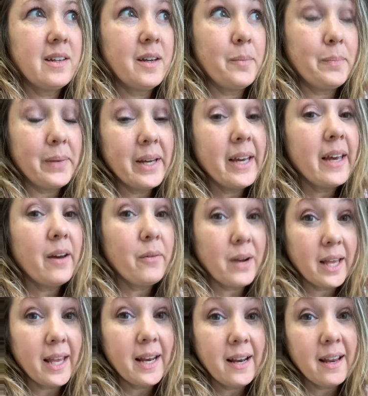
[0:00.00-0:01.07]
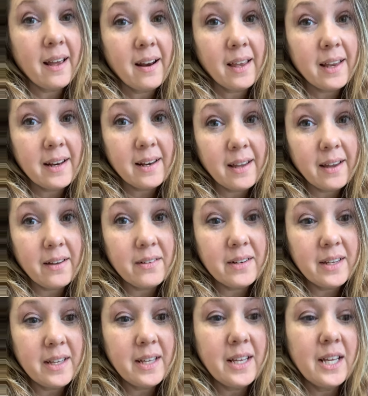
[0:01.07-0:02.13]
But when I get it down, I get it down.
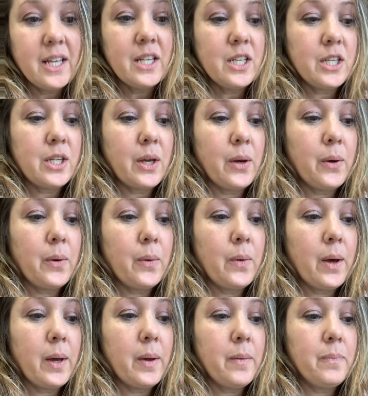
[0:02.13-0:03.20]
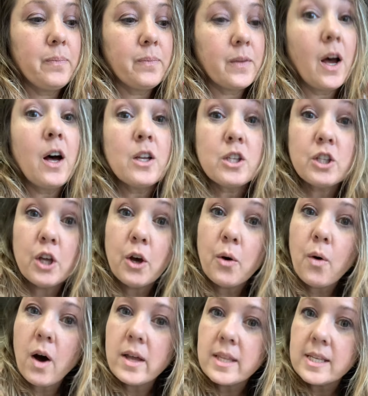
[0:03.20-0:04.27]
So also
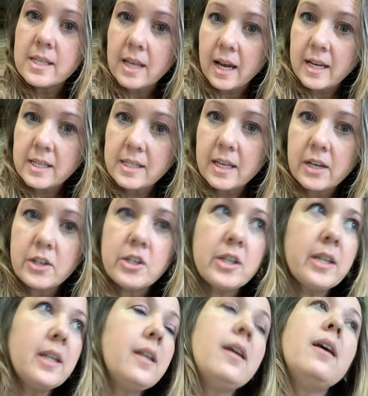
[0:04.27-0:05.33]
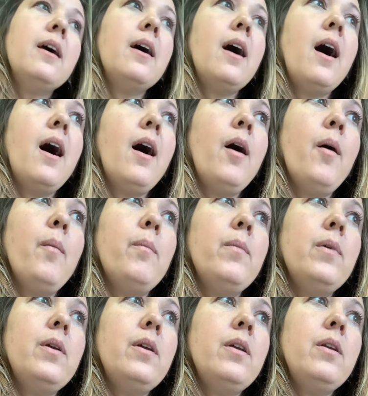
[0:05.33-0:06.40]
on the science section,
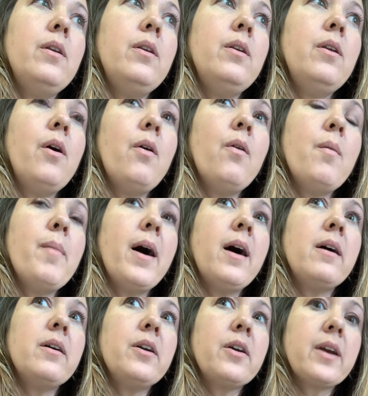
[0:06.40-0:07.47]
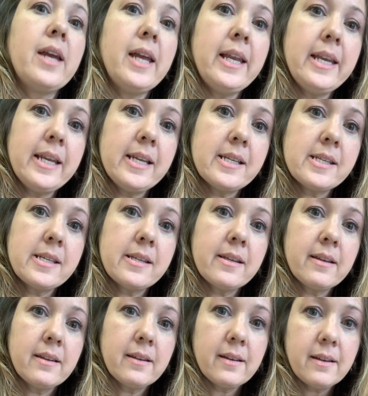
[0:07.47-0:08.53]
know about your kidneys.
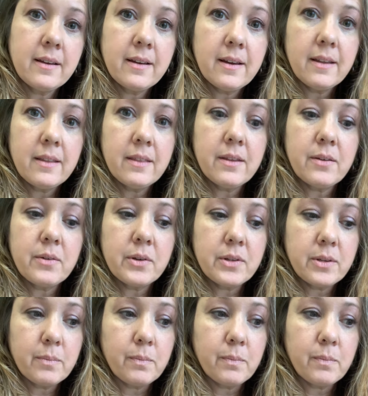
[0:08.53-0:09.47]
There was